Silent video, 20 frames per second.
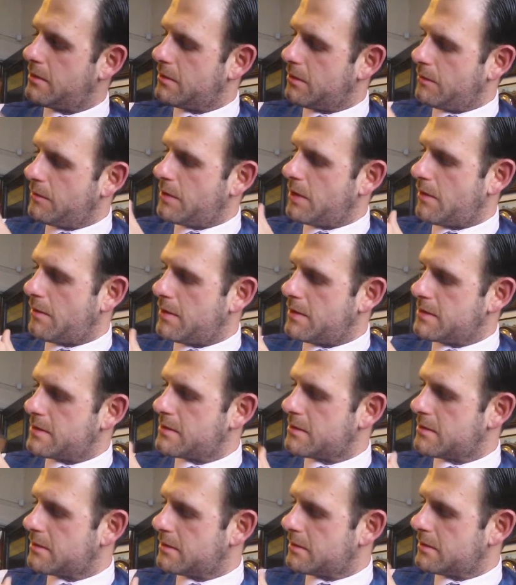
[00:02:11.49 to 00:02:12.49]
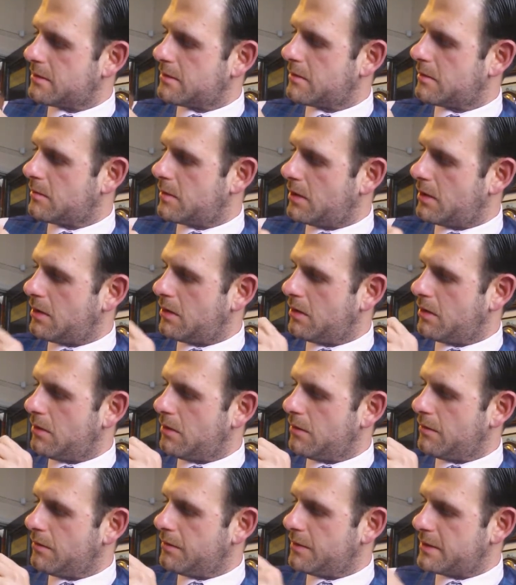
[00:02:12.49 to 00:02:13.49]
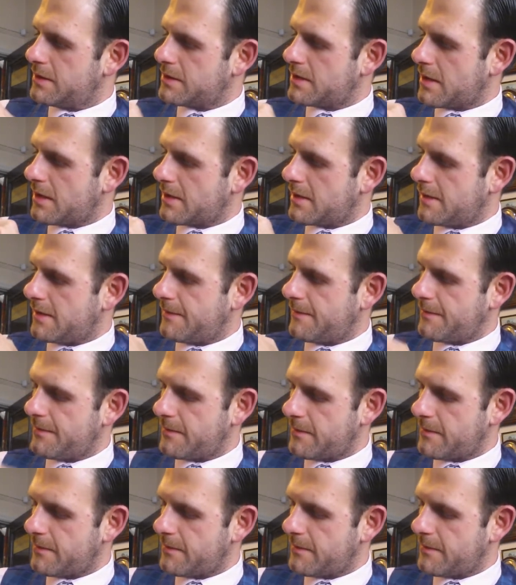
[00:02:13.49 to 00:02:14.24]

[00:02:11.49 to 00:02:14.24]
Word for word: lovely orange lovely jacket